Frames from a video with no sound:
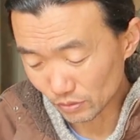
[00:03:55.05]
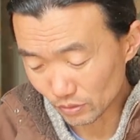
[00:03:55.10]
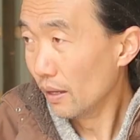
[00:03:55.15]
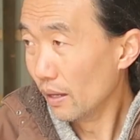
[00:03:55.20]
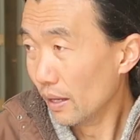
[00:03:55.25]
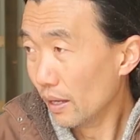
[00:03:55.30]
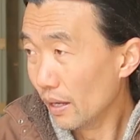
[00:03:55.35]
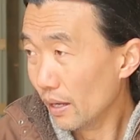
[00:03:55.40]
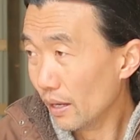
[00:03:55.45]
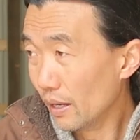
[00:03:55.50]

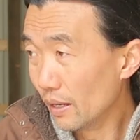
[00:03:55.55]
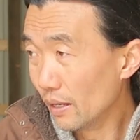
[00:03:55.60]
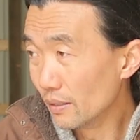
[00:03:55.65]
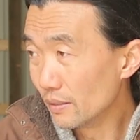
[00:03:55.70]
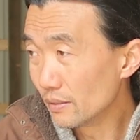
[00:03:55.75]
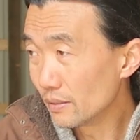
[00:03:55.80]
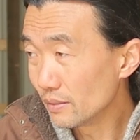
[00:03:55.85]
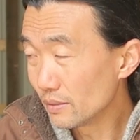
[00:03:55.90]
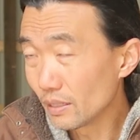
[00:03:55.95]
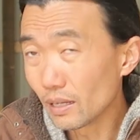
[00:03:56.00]

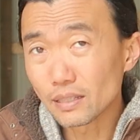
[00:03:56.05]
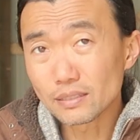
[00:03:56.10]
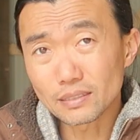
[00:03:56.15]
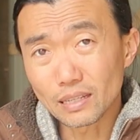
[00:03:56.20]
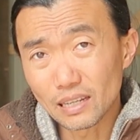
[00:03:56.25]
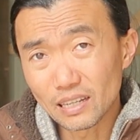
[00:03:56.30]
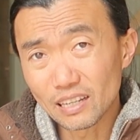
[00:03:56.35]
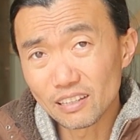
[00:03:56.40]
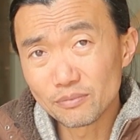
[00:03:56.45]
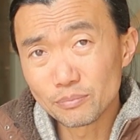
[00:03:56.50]
And yes, I
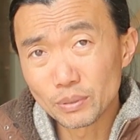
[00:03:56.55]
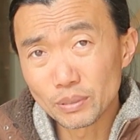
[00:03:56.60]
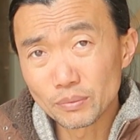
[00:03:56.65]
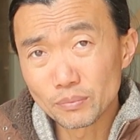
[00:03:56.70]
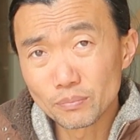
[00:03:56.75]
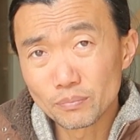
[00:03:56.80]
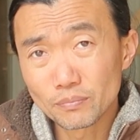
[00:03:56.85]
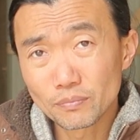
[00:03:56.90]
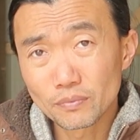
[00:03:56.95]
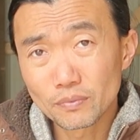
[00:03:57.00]
have
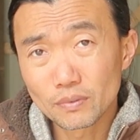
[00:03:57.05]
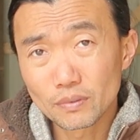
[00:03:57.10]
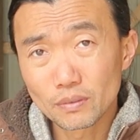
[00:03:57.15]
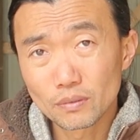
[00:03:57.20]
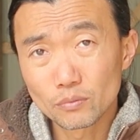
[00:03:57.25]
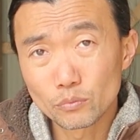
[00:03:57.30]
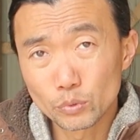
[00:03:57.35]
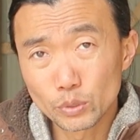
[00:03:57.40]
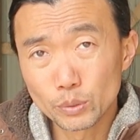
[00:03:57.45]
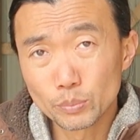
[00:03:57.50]
been
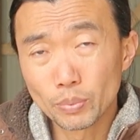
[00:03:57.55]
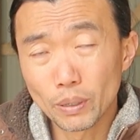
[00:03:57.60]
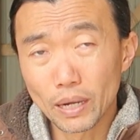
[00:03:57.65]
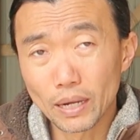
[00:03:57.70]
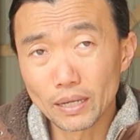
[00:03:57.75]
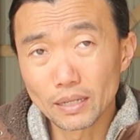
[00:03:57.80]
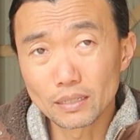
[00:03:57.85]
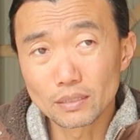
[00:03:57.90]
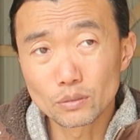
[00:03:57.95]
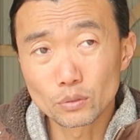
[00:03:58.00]

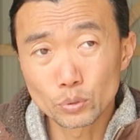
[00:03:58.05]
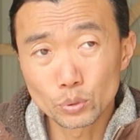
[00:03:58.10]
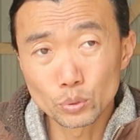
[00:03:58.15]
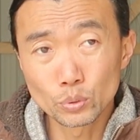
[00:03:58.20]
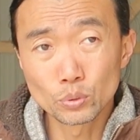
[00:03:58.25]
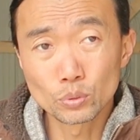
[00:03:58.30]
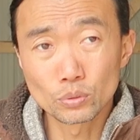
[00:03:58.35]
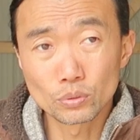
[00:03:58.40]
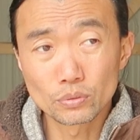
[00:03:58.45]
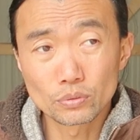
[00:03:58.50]
rebuying
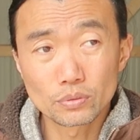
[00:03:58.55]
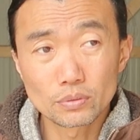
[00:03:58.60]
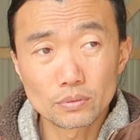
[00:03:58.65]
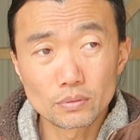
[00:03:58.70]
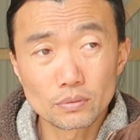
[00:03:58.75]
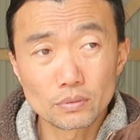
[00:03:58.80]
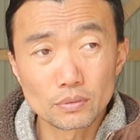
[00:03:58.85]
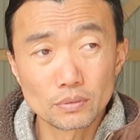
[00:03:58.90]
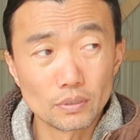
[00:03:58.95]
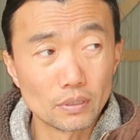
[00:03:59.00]
tools
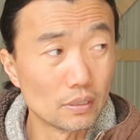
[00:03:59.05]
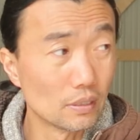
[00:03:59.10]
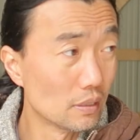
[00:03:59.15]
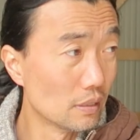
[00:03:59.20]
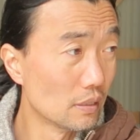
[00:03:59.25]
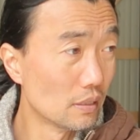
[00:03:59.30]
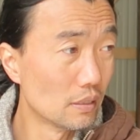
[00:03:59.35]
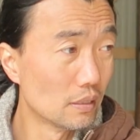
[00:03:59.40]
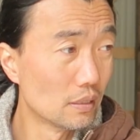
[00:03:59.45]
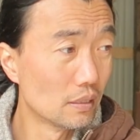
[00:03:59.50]
to
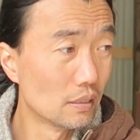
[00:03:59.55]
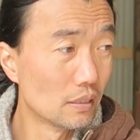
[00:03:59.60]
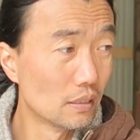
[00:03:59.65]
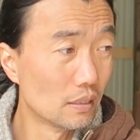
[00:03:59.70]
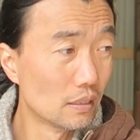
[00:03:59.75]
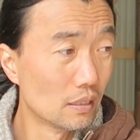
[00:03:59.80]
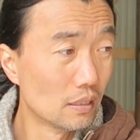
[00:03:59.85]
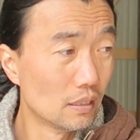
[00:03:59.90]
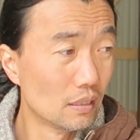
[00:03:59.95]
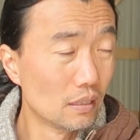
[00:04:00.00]

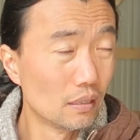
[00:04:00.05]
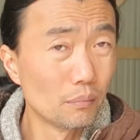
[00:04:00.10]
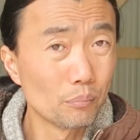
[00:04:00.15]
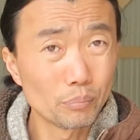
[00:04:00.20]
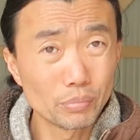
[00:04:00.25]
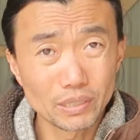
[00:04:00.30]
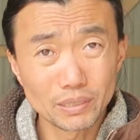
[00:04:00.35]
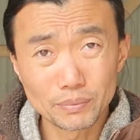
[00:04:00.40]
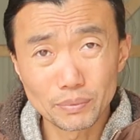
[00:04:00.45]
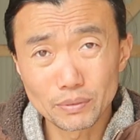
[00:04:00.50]

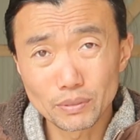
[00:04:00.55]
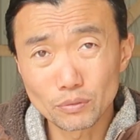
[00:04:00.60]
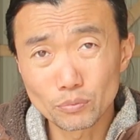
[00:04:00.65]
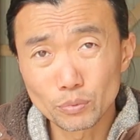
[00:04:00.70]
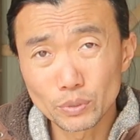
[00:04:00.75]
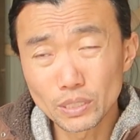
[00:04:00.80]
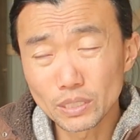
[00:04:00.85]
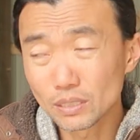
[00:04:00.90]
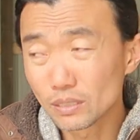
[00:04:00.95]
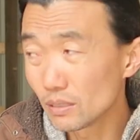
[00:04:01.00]
be able to
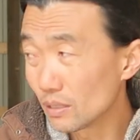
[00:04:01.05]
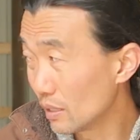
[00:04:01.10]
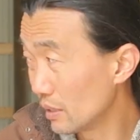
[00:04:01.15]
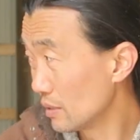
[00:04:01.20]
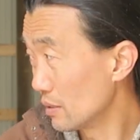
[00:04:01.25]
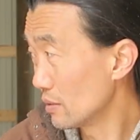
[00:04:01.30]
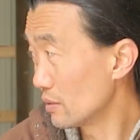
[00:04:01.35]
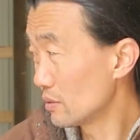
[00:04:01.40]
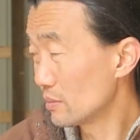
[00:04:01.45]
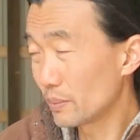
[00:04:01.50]
be
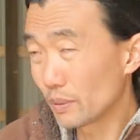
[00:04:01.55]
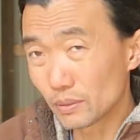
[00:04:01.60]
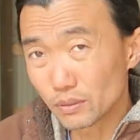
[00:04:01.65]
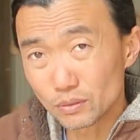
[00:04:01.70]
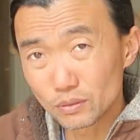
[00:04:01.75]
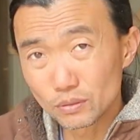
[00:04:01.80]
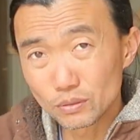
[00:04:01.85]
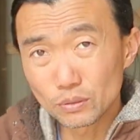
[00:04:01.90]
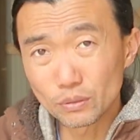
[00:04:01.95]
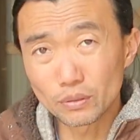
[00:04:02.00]
able to
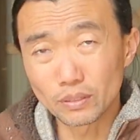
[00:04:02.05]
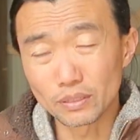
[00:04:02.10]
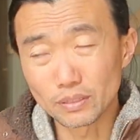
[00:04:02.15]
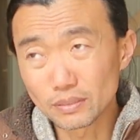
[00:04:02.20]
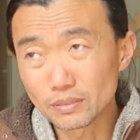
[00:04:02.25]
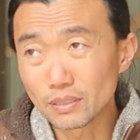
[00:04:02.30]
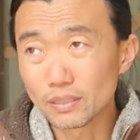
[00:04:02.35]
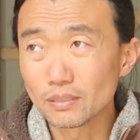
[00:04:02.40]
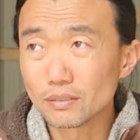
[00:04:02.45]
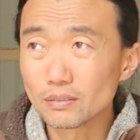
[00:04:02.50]
do
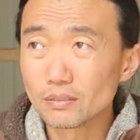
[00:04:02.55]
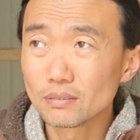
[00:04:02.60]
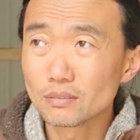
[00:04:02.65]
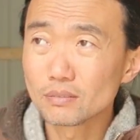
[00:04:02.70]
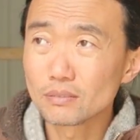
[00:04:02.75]
this and